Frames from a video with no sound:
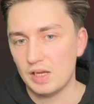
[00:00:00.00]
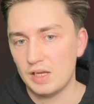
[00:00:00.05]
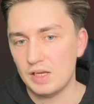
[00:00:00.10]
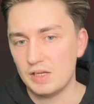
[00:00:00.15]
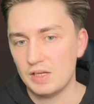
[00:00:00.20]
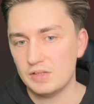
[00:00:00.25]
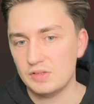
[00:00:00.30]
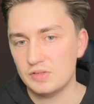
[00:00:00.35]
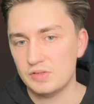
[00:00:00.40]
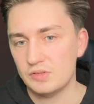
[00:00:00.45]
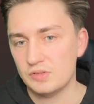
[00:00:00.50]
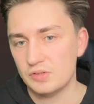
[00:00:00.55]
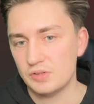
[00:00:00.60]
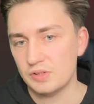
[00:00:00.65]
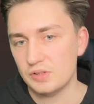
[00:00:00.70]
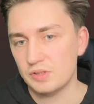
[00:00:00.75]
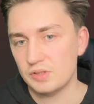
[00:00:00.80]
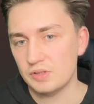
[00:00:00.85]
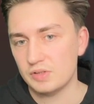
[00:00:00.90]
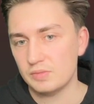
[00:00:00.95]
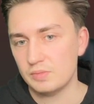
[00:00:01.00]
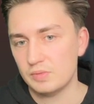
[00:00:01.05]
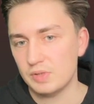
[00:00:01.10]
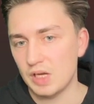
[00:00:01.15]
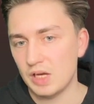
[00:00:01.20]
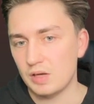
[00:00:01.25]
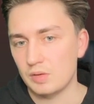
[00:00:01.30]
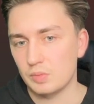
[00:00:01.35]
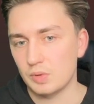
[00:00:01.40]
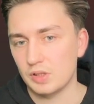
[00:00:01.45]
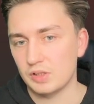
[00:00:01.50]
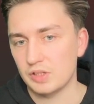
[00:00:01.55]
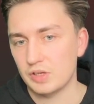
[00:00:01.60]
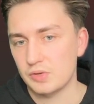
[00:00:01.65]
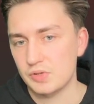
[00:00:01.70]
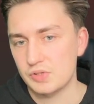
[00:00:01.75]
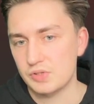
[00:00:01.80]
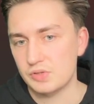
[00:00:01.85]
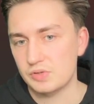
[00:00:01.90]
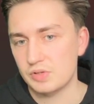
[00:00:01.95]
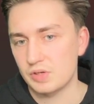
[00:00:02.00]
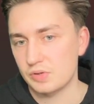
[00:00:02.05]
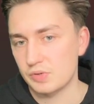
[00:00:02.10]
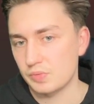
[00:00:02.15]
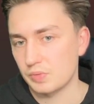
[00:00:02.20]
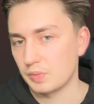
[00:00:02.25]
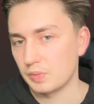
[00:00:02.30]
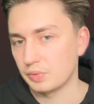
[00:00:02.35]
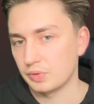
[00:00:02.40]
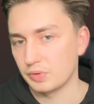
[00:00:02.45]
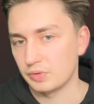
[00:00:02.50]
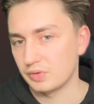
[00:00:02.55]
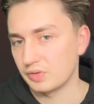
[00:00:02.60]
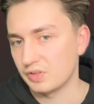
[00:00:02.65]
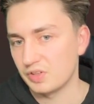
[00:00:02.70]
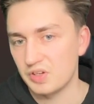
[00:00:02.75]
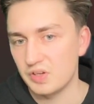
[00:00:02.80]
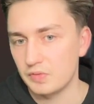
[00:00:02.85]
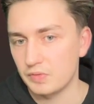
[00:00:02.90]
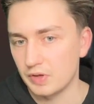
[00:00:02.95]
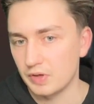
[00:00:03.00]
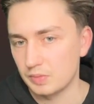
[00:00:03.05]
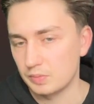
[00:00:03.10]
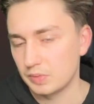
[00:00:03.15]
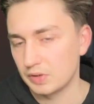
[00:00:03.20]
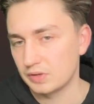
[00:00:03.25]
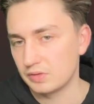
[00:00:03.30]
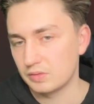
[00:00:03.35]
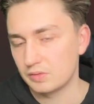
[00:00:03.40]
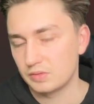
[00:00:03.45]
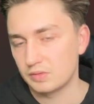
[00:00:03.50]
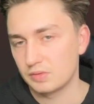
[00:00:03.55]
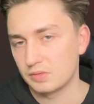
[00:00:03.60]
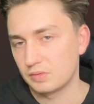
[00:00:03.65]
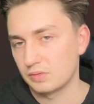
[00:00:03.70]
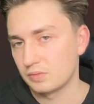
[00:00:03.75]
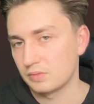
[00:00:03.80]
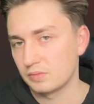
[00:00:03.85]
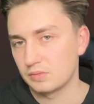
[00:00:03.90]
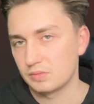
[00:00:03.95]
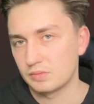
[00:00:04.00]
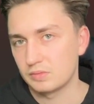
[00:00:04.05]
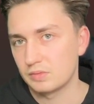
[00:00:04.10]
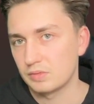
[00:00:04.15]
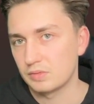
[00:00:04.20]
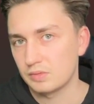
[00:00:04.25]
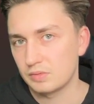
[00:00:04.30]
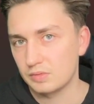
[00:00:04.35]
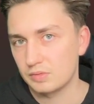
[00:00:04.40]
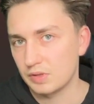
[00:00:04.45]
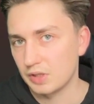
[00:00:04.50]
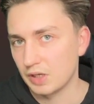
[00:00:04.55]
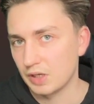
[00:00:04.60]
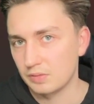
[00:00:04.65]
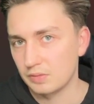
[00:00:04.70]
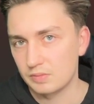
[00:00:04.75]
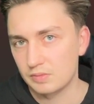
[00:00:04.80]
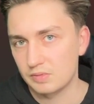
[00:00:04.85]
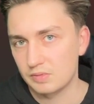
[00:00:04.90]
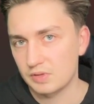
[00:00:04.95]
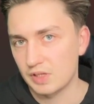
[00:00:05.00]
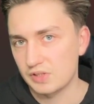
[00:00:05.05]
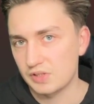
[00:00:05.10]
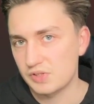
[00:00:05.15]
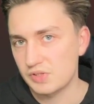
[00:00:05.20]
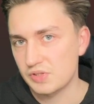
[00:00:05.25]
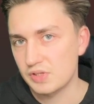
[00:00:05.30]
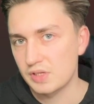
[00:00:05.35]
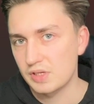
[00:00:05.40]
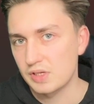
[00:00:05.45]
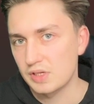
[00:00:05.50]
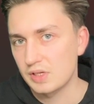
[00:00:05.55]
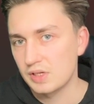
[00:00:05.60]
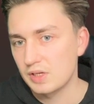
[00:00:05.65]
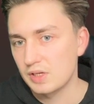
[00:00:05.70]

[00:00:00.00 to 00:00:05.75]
well, there is one pawn on the d file, but yeah, that's